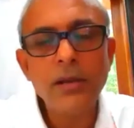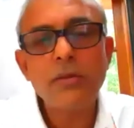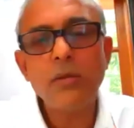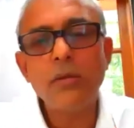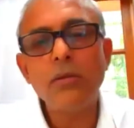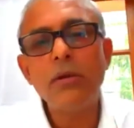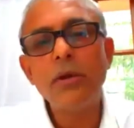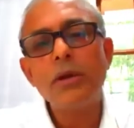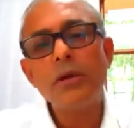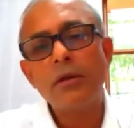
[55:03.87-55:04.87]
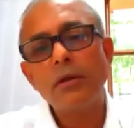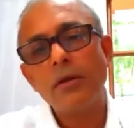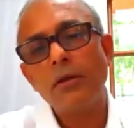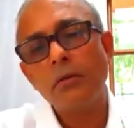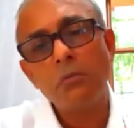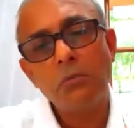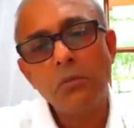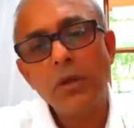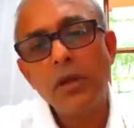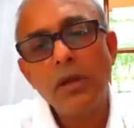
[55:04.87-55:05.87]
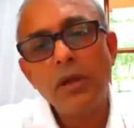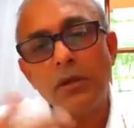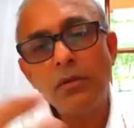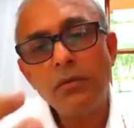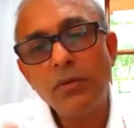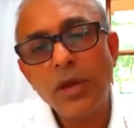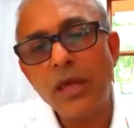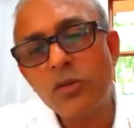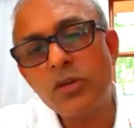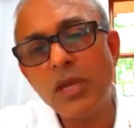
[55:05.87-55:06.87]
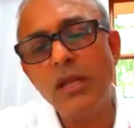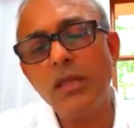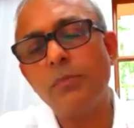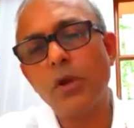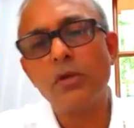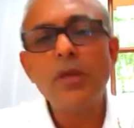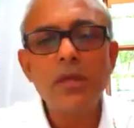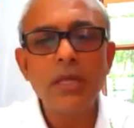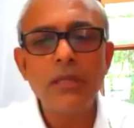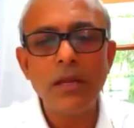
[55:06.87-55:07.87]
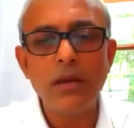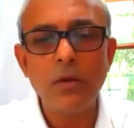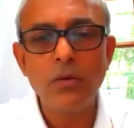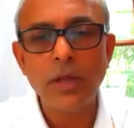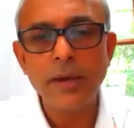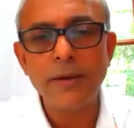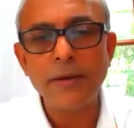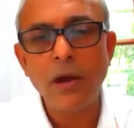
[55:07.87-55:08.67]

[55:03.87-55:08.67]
So uh, it one has to study the process and then do that.